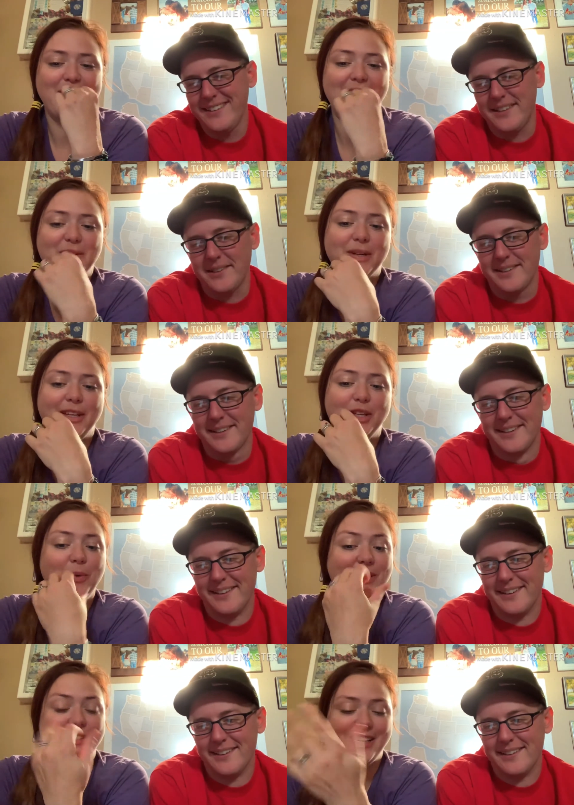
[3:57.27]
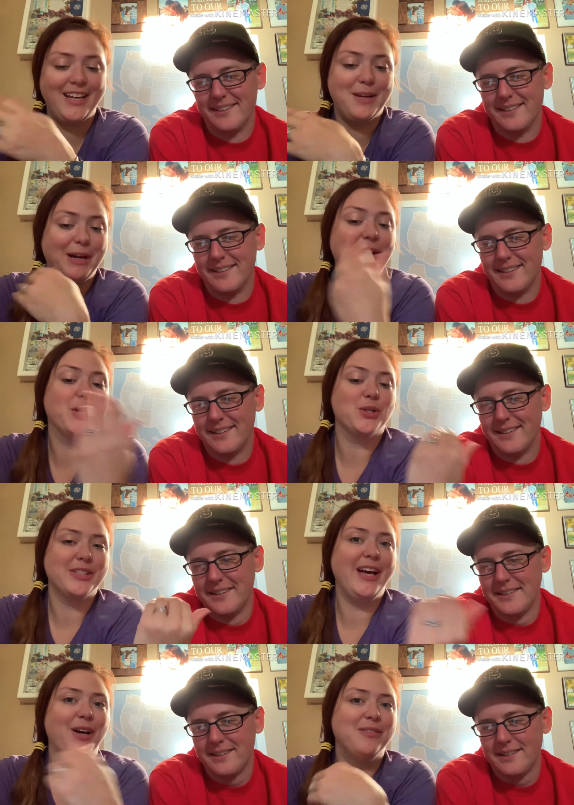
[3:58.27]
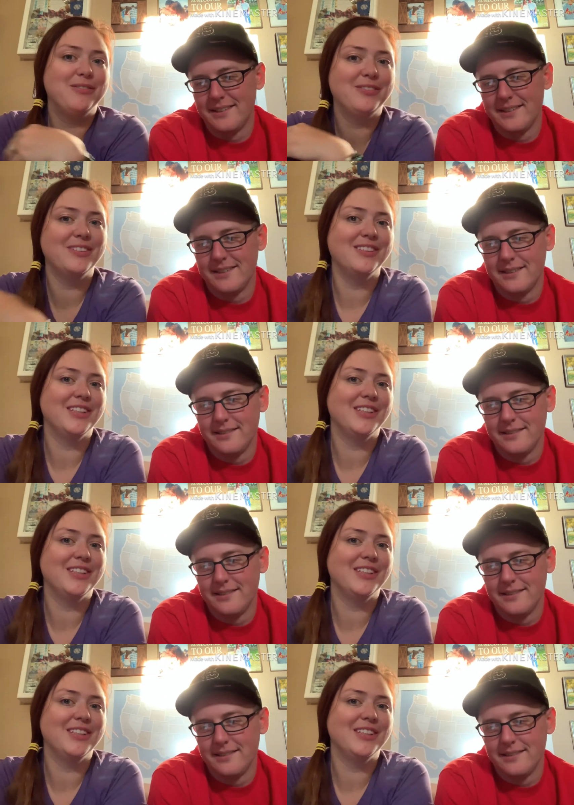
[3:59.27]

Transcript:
Speaker 1: I know what you would say about yourself.